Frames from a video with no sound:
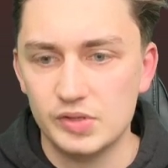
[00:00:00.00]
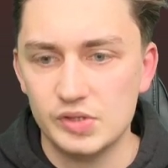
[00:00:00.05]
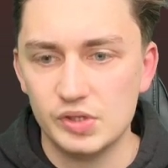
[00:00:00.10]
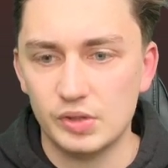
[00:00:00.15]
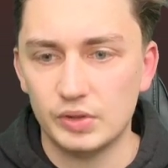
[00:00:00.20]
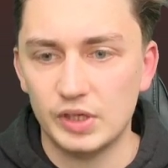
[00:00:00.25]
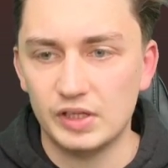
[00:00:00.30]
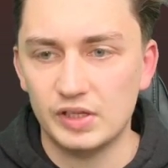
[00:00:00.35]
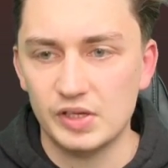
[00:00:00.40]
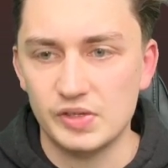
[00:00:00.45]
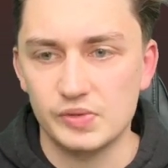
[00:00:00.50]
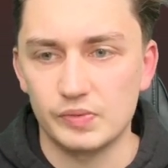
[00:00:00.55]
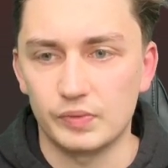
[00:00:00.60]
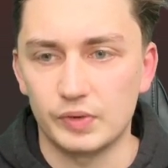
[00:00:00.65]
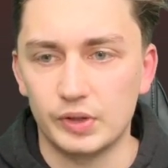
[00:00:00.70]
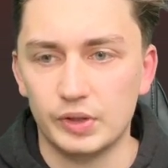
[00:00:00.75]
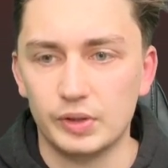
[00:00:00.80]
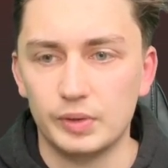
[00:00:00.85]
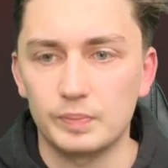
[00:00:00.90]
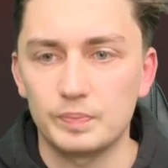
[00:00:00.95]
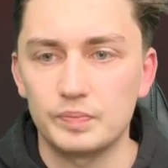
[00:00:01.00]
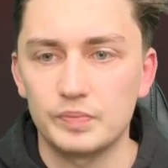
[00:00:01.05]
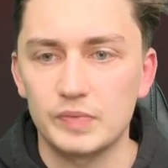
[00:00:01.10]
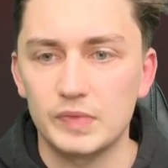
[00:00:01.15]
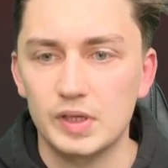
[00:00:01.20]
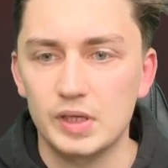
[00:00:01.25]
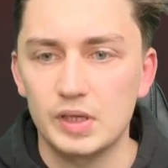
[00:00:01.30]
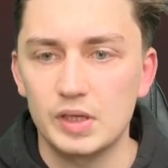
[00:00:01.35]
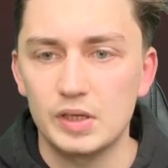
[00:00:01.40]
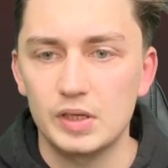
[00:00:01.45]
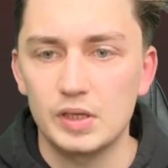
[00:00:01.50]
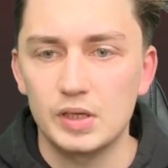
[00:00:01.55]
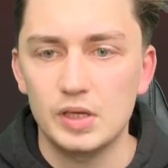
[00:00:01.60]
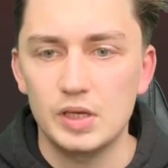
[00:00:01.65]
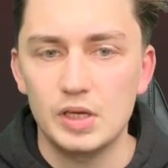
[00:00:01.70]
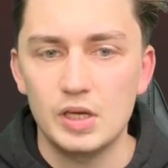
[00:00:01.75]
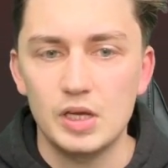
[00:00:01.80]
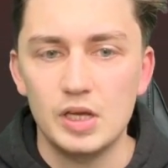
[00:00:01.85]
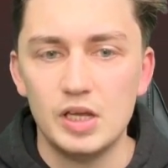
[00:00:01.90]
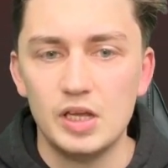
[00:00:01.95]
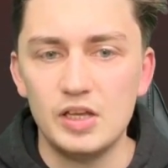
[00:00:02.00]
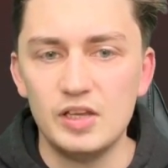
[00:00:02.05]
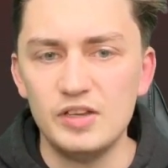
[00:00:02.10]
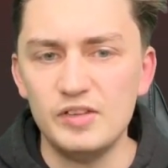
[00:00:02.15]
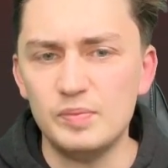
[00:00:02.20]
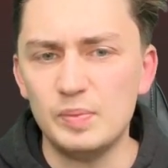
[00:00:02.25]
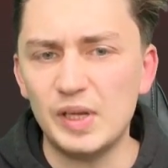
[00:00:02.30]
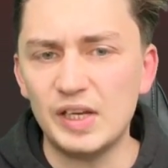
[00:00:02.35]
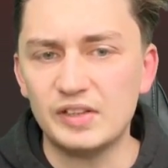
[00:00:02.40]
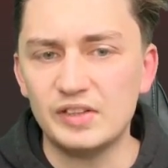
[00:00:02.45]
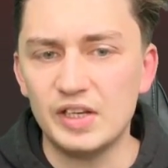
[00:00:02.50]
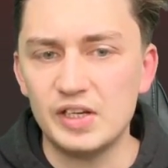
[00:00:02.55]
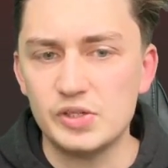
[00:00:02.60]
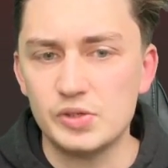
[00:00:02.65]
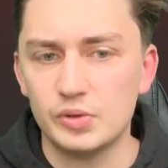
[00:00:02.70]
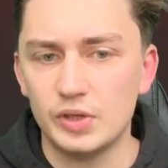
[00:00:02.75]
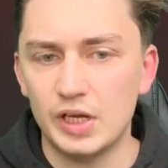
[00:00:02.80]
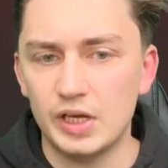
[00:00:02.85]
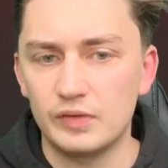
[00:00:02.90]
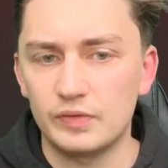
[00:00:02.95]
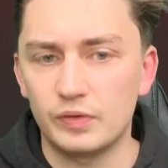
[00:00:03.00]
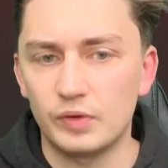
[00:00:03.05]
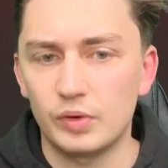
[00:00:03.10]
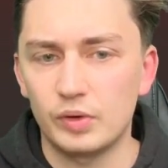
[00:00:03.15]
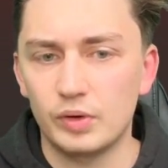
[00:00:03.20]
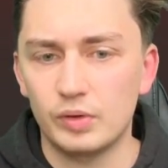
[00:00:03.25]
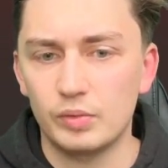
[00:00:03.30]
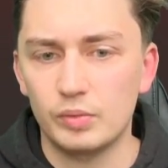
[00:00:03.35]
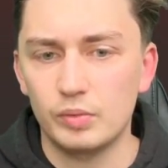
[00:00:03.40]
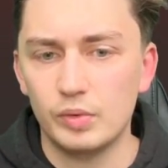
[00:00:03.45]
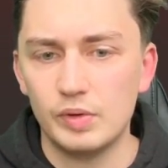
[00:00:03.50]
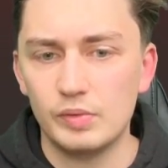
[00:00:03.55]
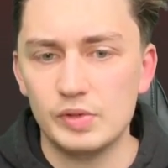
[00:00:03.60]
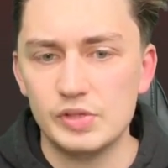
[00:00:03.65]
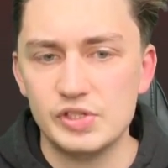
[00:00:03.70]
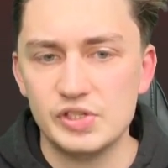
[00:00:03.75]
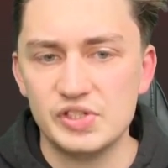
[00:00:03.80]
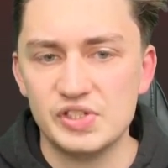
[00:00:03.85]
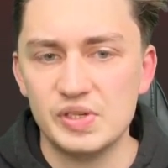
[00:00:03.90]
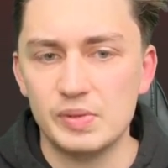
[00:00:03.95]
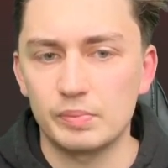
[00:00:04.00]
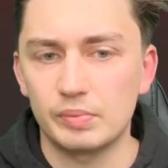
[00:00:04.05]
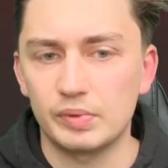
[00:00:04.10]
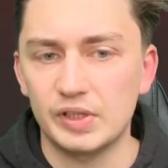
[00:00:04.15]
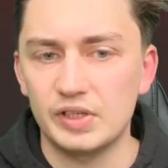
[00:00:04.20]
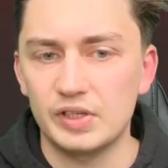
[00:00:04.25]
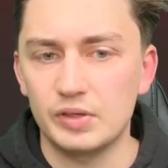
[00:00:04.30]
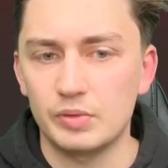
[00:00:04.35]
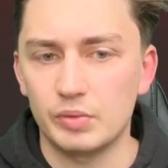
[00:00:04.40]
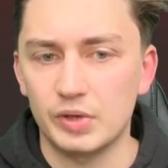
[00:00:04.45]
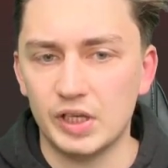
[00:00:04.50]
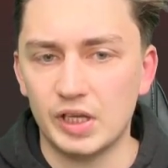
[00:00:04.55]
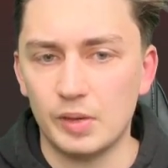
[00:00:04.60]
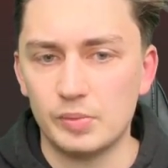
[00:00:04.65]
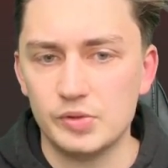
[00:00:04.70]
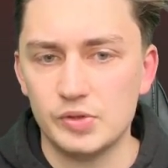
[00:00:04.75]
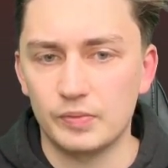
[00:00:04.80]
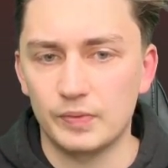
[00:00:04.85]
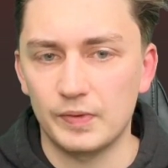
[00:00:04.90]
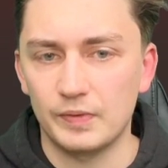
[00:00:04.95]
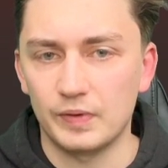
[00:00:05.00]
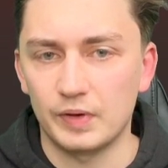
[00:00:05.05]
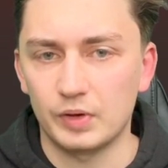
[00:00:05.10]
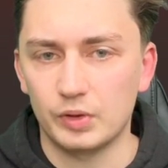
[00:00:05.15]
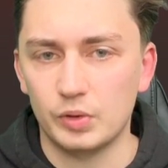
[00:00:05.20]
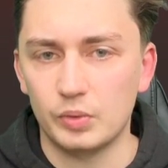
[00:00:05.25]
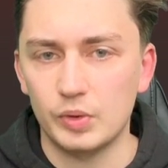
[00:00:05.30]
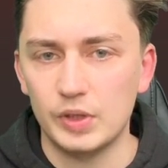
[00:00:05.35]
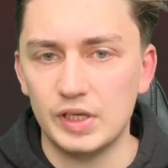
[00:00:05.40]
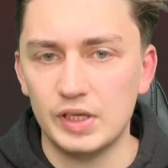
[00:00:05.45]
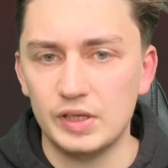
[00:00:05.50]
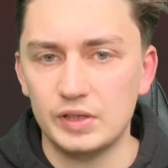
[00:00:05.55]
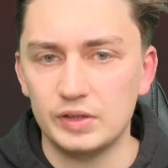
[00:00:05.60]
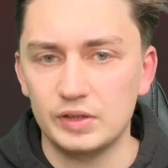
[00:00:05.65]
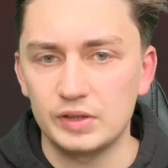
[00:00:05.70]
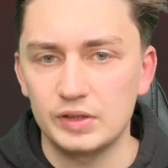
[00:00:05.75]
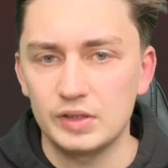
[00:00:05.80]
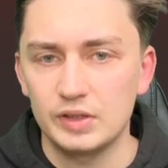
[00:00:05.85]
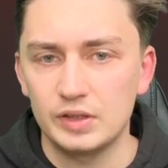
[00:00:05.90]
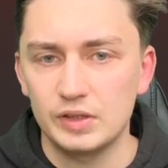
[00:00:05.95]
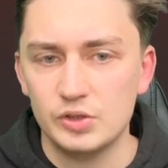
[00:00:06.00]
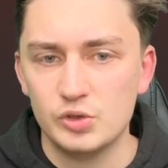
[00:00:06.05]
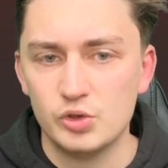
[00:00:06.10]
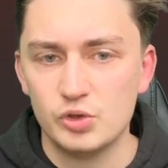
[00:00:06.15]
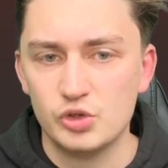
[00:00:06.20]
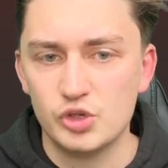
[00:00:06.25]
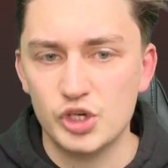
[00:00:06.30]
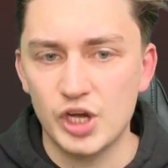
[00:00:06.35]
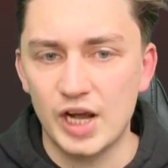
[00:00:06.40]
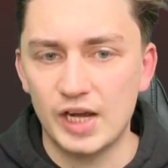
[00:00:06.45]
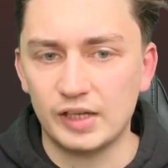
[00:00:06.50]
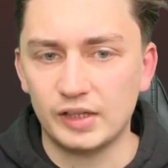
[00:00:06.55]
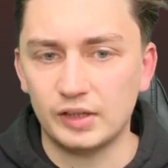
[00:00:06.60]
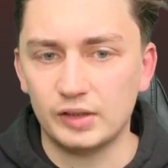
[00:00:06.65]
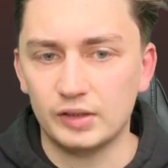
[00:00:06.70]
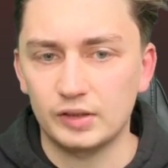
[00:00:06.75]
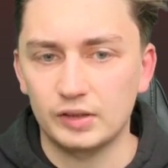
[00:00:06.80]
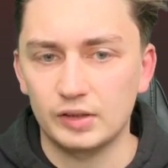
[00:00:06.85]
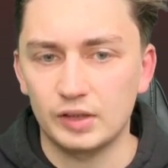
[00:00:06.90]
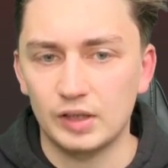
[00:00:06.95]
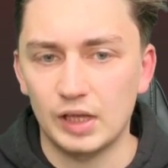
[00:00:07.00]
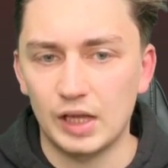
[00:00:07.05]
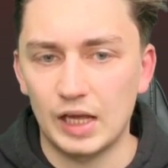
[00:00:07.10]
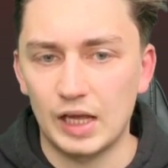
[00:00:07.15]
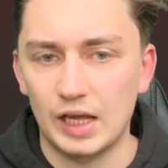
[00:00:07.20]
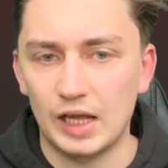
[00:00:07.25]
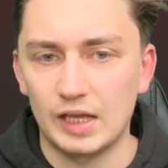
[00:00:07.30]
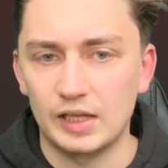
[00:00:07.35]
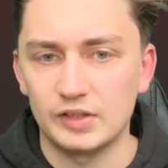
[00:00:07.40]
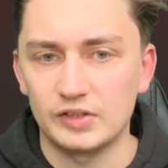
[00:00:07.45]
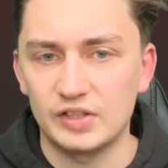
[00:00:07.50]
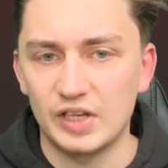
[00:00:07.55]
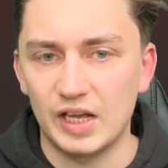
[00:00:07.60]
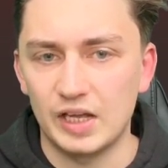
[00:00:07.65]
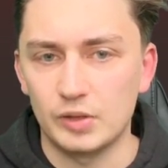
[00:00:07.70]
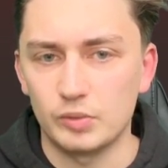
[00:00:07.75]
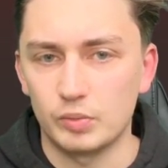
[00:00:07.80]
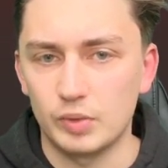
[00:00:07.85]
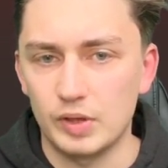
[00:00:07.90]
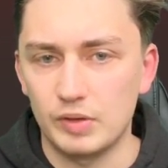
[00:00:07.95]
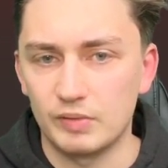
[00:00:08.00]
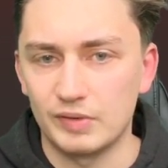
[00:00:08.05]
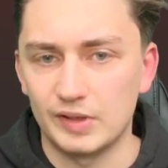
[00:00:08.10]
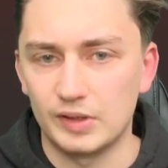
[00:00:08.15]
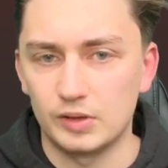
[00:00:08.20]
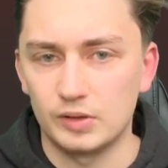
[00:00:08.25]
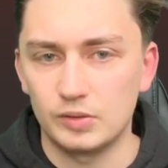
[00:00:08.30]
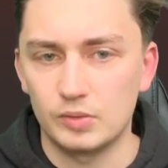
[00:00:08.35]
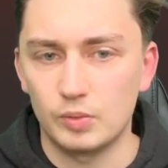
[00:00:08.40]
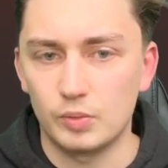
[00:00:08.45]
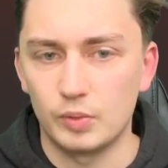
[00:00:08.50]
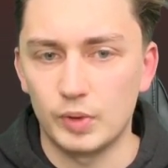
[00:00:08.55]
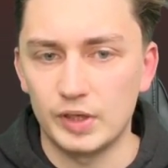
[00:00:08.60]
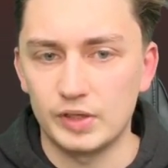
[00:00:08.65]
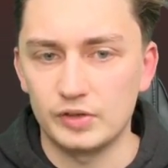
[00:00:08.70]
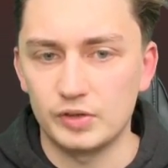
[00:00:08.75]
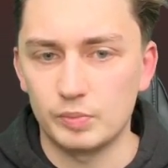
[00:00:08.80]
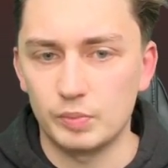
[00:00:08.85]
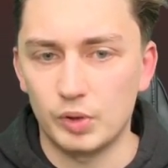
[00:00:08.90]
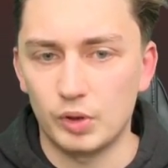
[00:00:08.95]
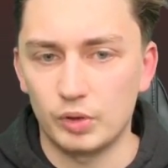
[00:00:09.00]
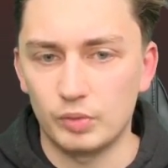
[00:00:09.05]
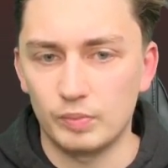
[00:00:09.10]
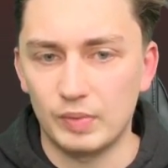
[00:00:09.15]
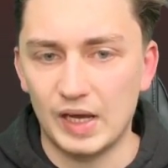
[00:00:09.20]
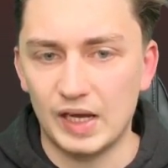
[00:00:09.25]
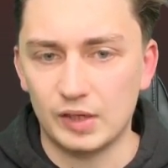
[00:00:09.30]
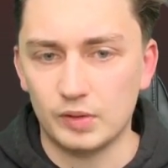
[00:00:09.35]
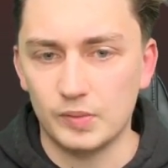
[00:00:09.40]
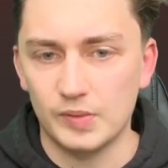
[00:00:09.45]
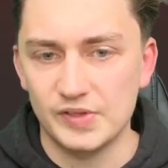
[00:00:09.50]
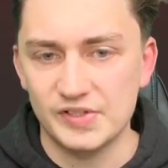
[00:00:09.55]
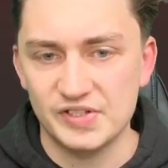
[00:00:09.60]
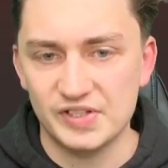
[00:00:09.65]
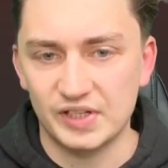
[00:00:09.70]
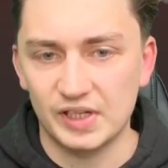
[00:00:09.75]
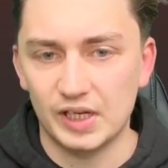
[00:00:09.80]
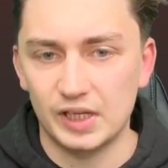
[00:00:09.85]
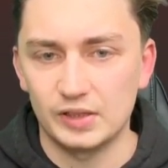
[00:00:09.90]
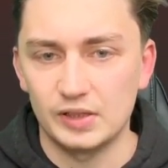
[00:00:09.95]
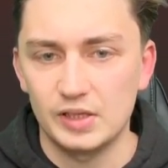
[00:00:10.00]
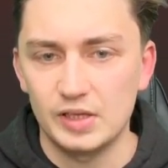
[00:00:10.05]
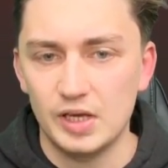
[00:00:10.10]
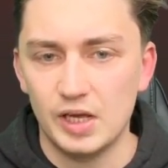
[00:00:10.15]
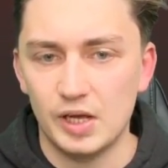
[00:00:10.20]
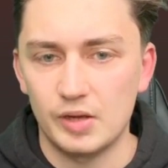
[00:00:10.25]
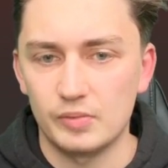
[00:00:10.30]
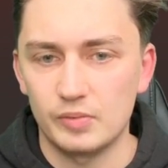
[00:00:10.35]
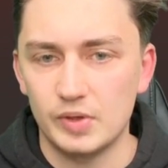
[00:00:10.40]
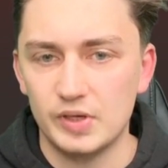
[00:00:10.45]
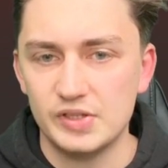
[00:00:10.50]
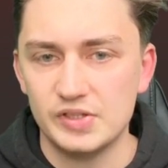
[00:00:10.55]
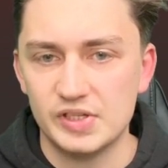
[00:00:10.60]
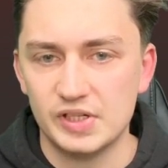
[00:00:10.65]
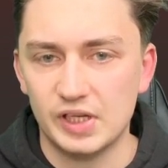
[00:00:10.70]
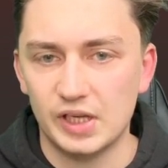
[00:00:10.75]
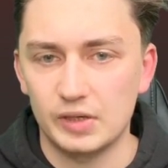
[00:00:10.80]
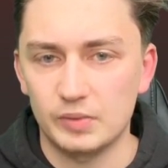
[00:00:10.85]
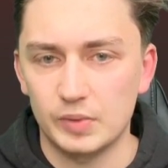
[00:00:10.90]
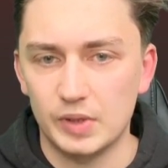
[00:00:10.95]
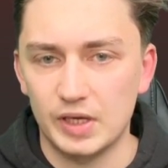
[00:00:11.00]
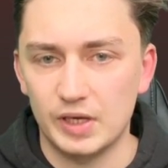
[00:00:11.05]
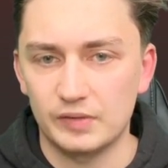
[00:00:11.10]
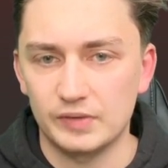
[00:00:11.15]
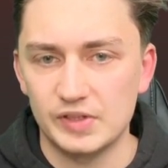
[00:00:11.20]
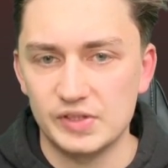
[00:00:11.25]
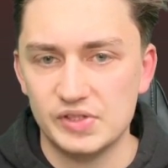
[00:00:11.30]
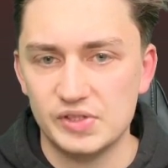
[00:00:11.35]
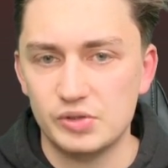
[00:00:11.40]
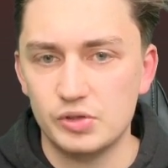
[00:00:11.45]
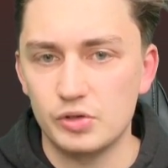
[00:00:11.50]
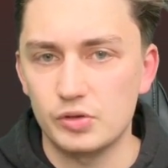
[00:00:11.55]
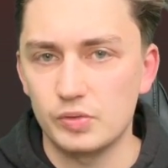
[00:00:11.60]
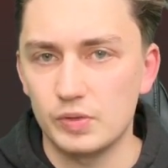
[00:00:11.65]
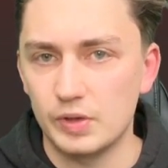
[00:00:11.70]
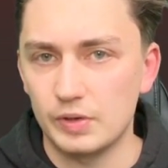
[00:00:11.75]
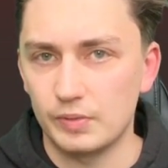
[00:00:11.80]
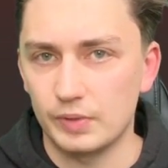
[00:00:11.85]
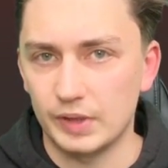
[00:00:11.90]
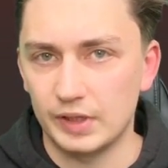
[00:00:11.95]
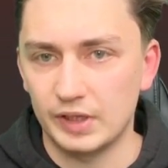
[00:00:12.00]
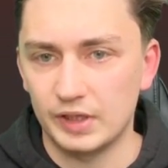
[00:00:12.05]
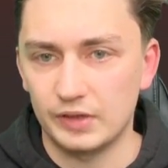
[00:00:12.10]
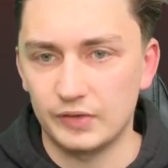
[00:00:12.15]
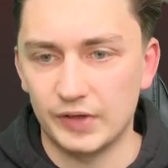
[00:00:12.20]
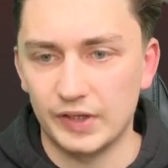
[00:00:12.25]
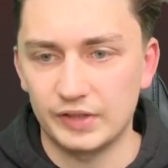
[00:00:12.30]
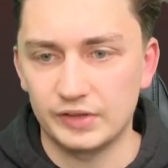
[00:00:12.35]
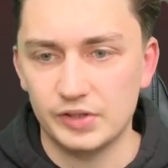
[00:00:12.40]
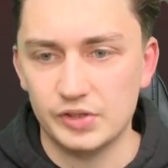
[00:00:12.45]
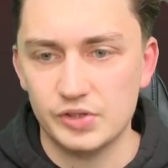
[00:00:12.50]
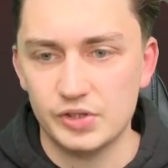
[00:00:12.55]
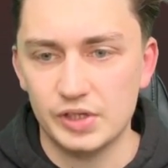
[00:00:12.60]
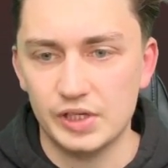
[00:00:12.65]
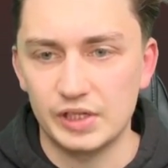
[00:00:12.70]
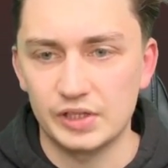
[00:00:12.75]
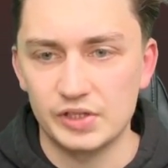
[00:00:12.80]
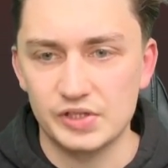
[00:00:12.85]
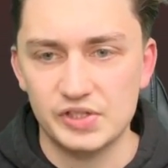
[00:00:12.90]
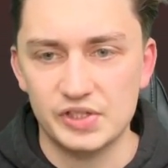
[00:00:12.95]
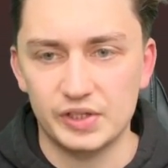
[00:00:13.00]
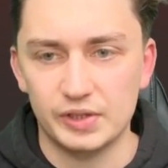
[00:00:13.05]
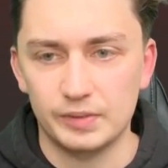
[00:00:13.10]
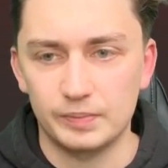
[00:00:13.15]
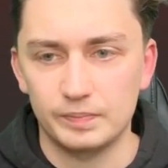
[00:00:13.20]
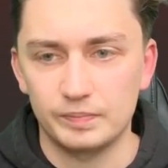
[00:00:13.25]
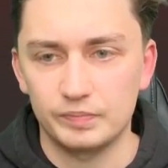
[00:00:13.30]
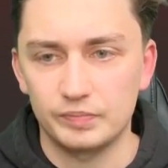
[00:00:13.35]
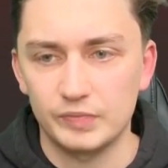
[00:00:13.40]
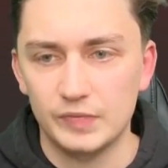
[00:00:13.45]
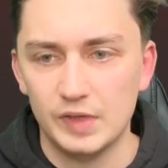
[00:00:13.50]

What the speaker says: So that doesn't work. If black takes on a4, we will just simply recapture with our queen, check, and then we will win the pawn back once again, and once again we have this 2v1 advantage in the center.